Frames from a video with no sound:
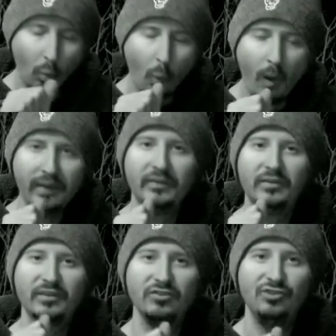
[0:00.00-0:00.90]
What
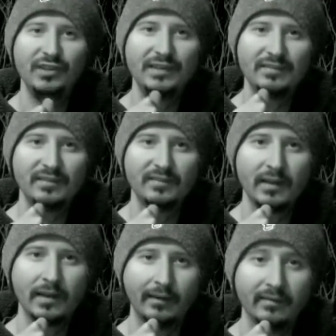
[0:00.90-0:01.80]
does Jesus
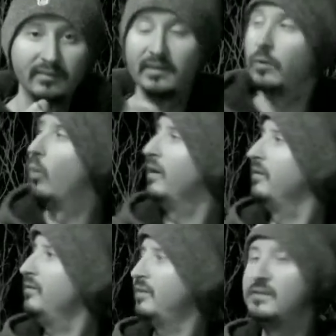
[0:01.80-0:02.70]
say? Does he say, what
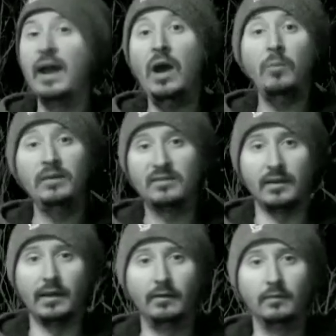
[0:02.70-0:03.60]
does the Talmud say?